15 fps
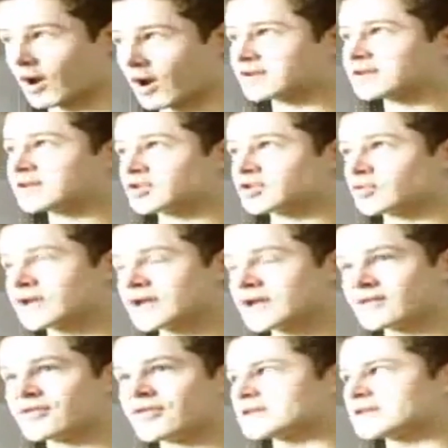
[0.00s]
Why did it
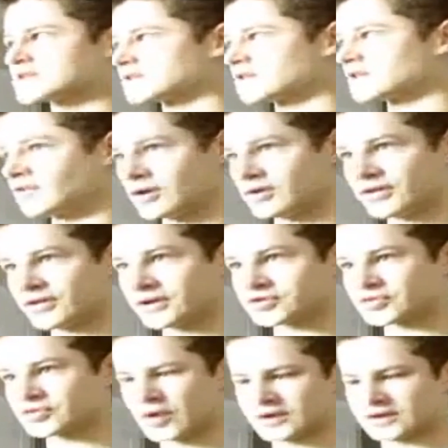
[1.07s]
create this, of all things?